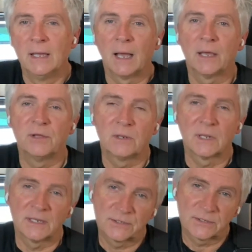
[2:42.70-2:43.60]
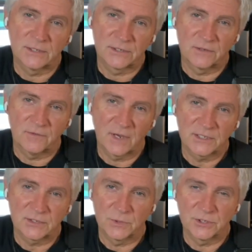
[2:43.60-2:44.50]
I utilize this
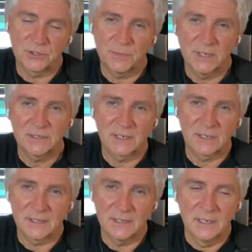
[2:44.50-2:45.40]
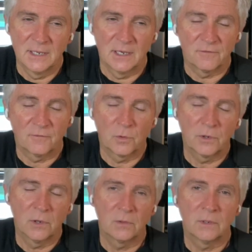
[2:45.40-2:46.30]
device, which is basically a
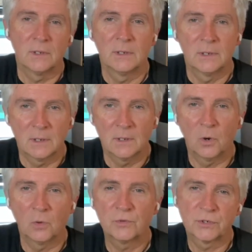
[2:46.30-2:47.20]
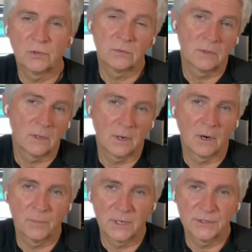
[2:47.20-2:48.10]
4-note whole tone
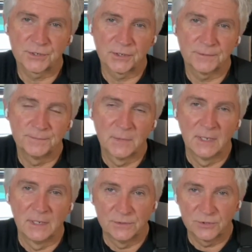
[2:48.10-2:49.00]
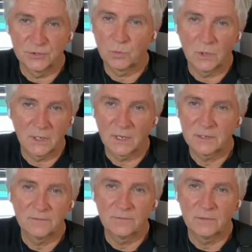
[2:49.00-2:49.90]
arpeggio, just 1
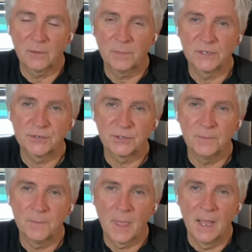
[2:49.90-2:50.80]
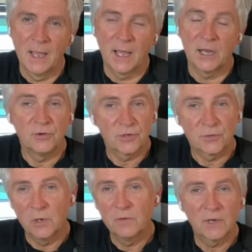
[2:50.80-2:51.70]
octave arpeggio, and you just
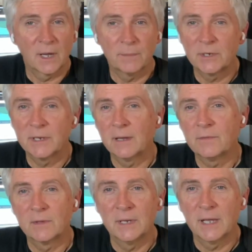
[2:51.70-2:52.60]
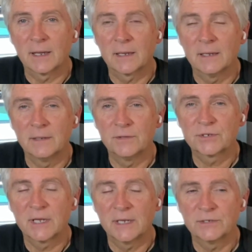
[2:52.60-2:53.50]
move it up and down the neck. In this
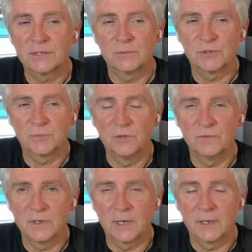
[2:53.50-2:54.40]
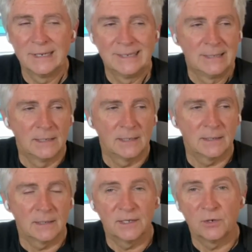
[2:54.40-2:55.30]
case, it was moved
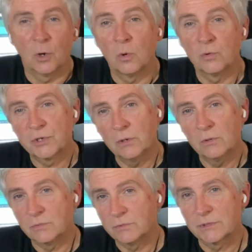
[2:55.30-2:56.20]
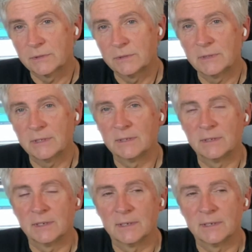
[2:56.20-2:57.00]
in whole tones, in